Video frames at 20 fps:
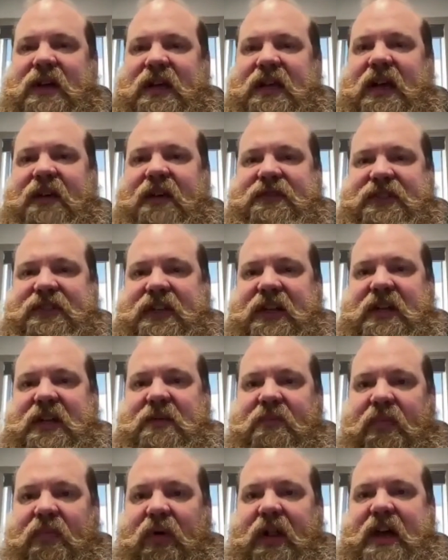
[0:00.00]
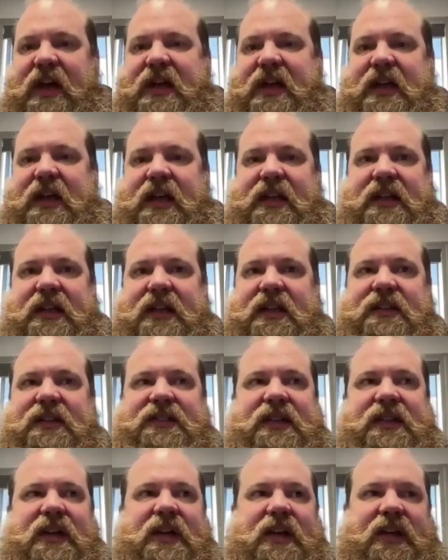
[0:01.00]
I've seen him play, and
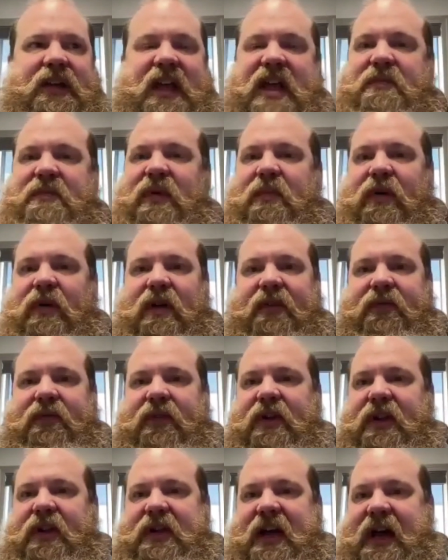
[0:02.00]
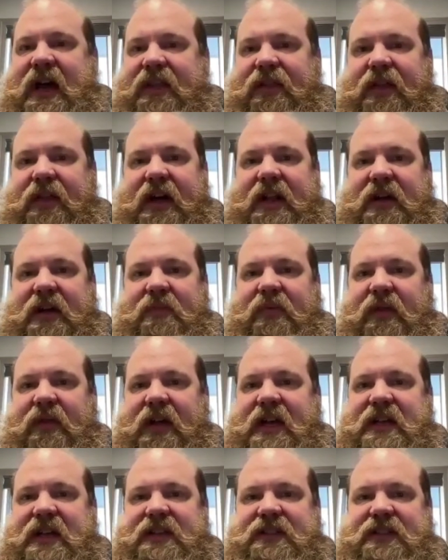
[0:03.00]
he's capable of really athletic
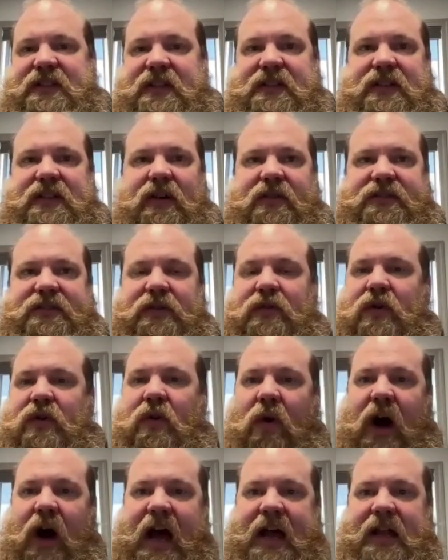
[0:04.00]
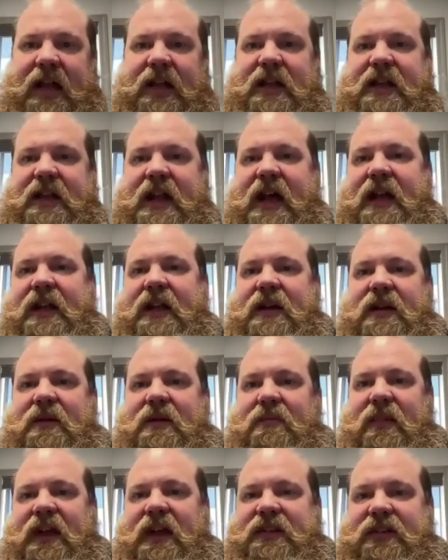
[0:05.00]
plays. He's also quiet in net,
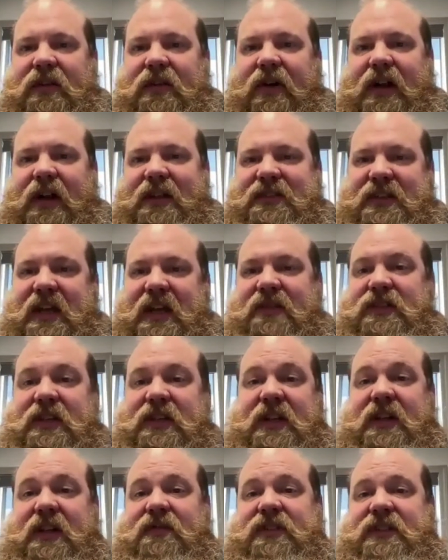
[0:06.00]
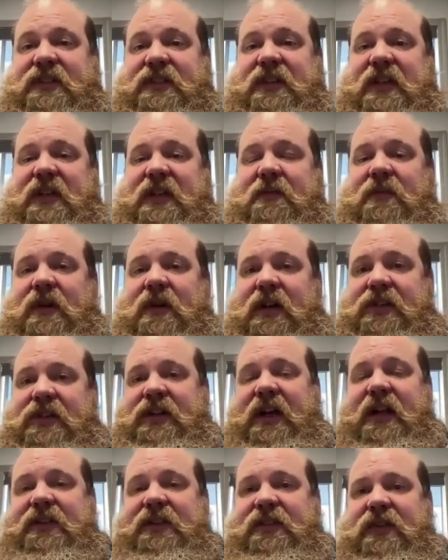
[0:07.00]
makes a lot of saves, and gives his team a
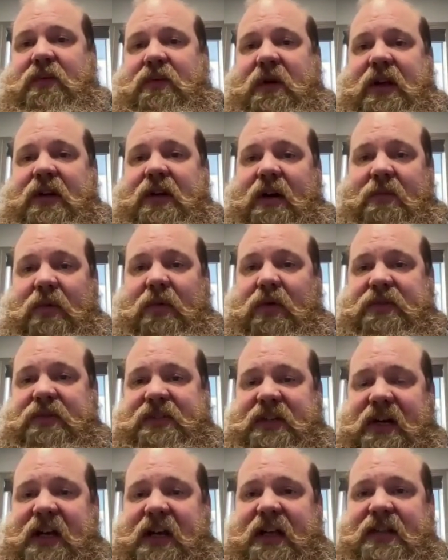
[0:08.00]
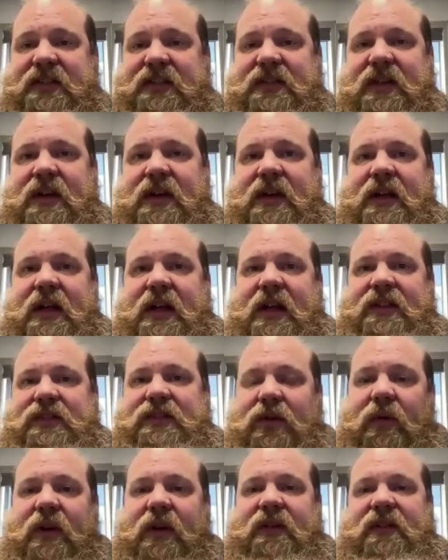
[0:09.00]
chance to win on most nights. It's
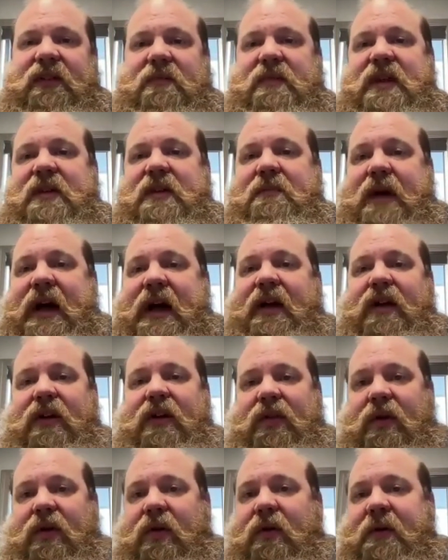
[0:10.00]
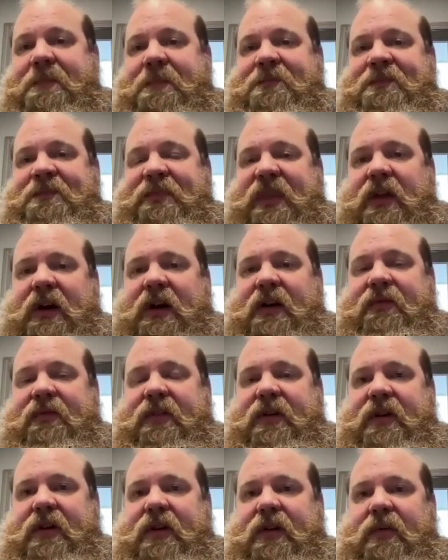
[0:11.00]
going to be a matter, though, of
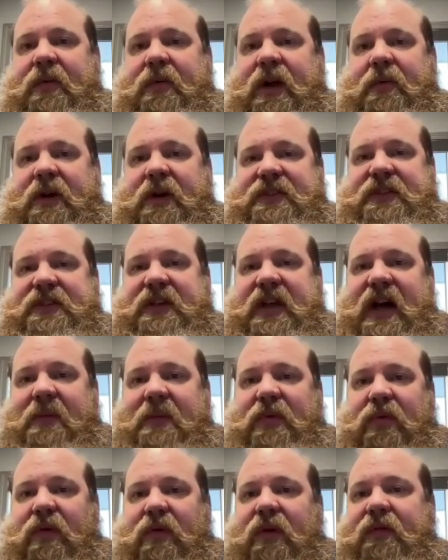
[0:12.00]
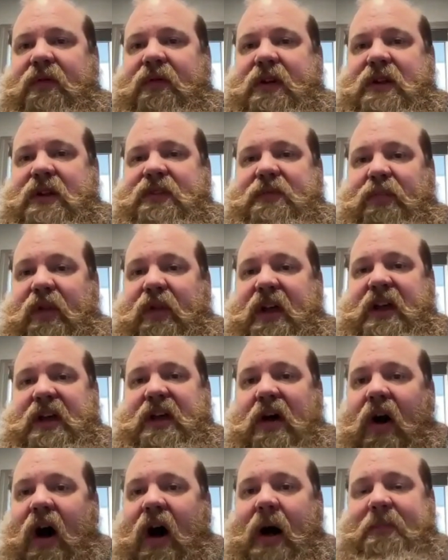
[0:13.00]
the Waywayseecappo Wolverines
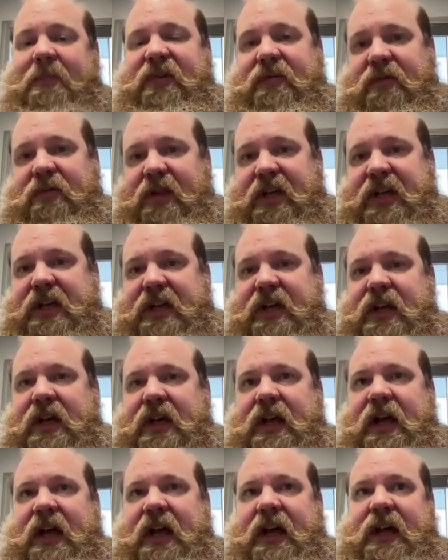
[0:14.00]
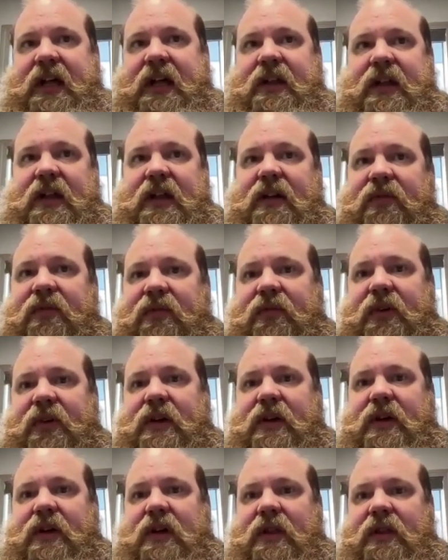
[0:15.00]
playing optimally, and if
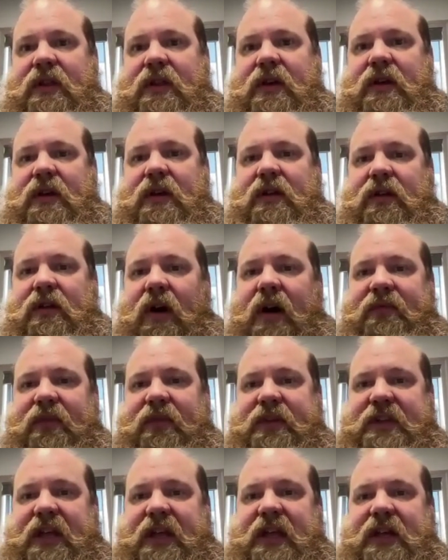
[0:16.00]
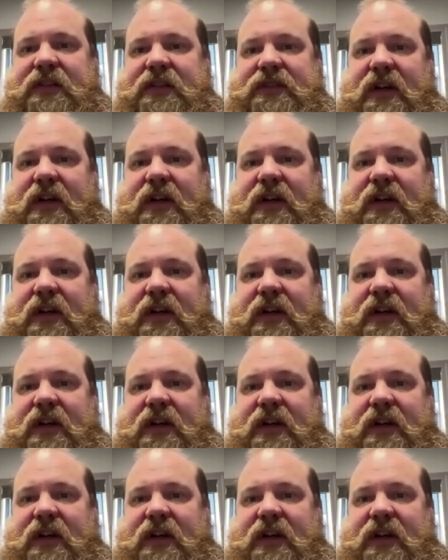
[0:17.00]
the Dauphin Kings